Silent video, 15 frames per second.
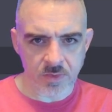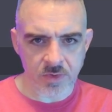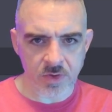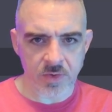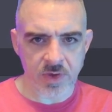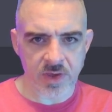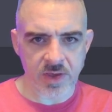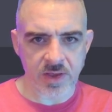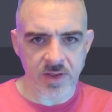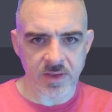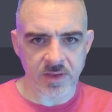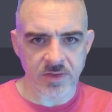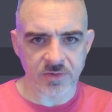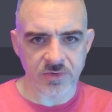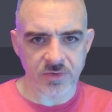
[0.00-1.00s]
Go ahead
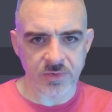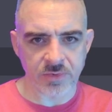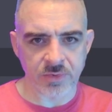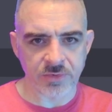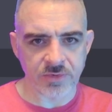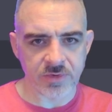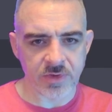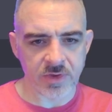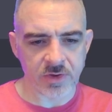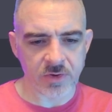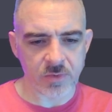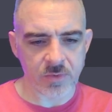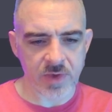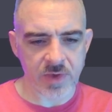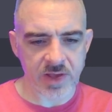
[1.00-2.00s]
and choose the
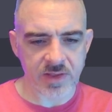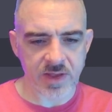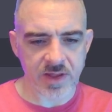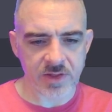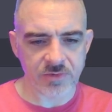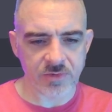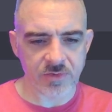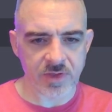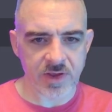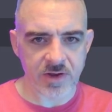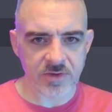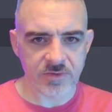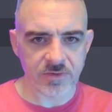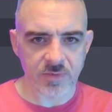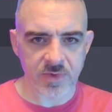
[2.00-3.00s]
correct answer
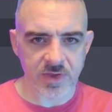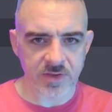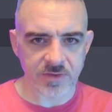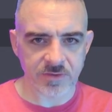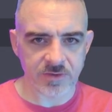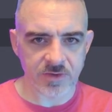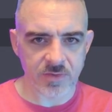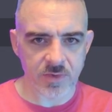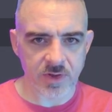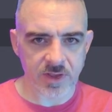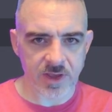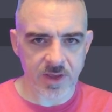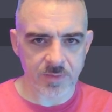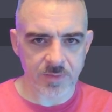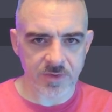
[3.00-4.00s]
there so we can see what
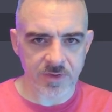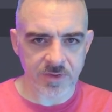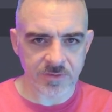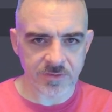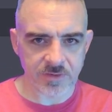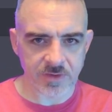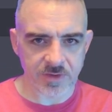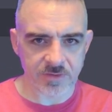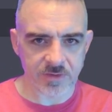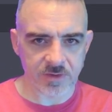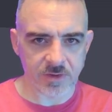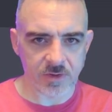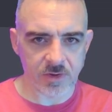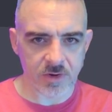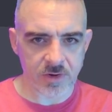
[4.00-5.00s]
happens. It gets a
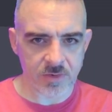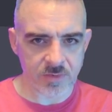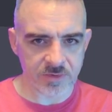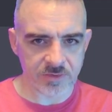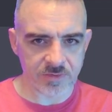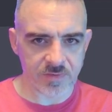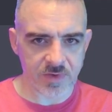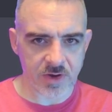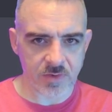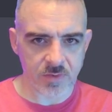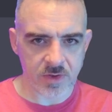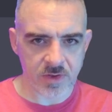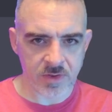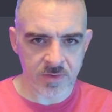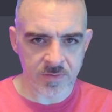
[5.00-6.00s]
little harder. What is the
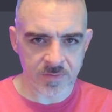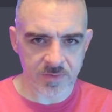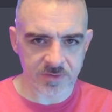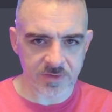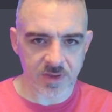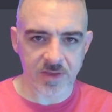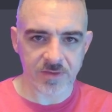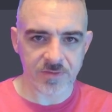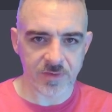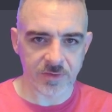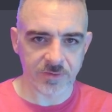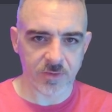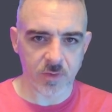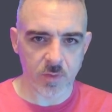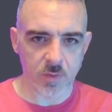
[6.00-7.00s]
firewall? It's a
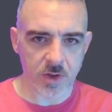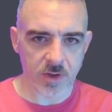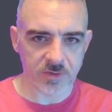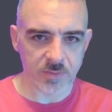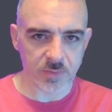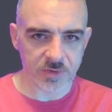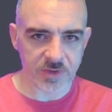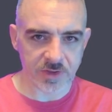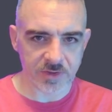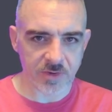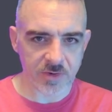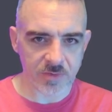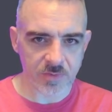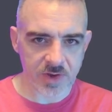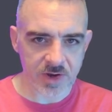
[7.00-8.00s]
physical wall to protect
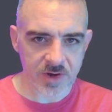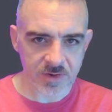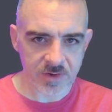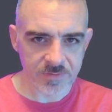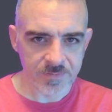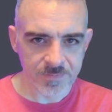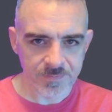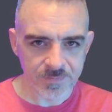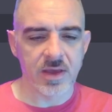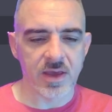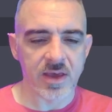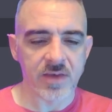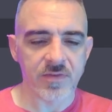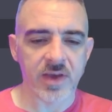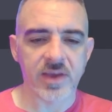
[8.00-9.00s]
hardware.
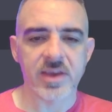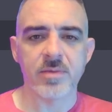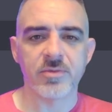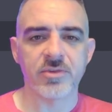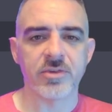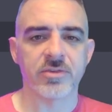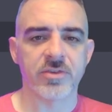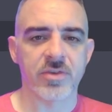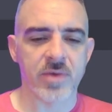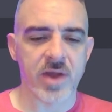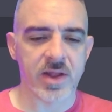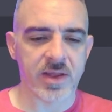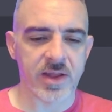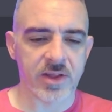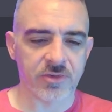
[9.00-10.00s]
If I keep choosing the
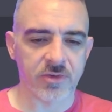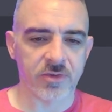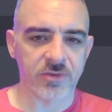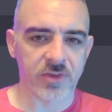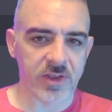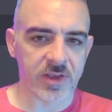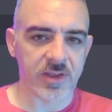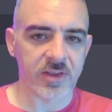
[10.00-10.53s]
right answer, it's going to